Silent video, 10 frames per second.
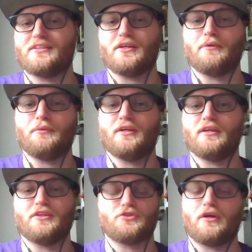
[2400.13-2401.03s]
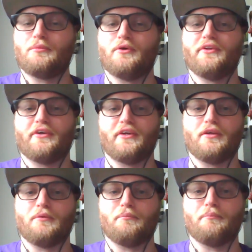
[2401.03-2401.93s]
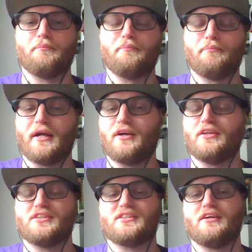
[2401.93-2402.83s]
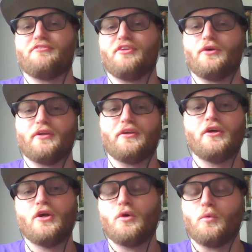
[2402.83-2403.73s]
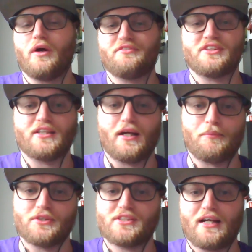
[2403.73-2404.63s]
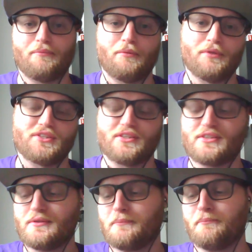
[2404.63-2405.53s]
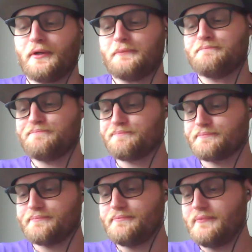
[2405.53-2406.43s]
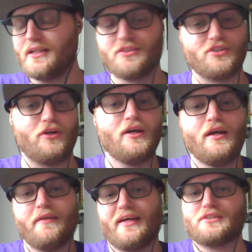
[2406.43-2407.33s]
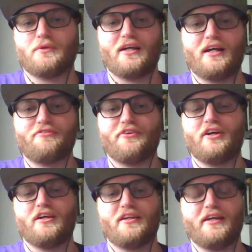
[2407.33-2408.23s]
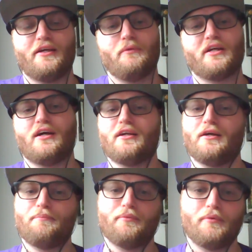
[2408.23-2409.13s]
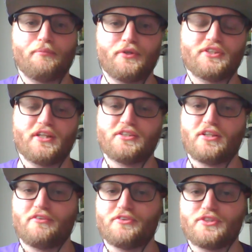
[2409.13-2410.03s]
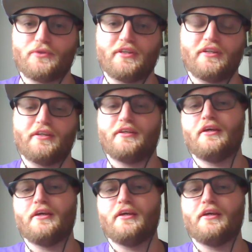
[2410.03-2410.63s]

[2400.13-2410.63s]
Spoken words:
going to be in trouble, and they're going to barely stay afloat, and we'll have to see how much time he misses. But so that's what I got for y'all today. We caught up. Appreciate y'all for tuning in.